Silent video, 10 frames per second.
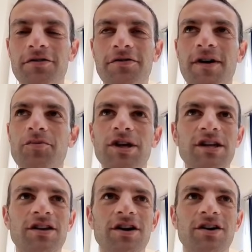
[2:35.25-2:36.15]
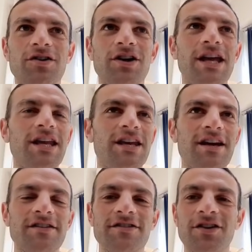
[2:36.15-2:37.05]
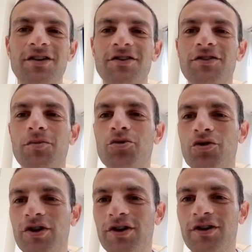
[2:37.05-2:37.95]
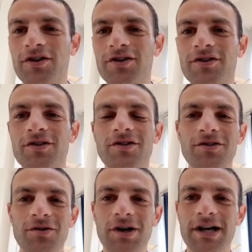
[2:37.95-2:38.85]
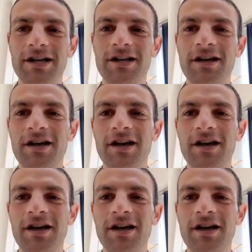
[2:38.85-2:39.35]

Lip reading: Fabinho, Iniesta, De Bruyne, Gundogan.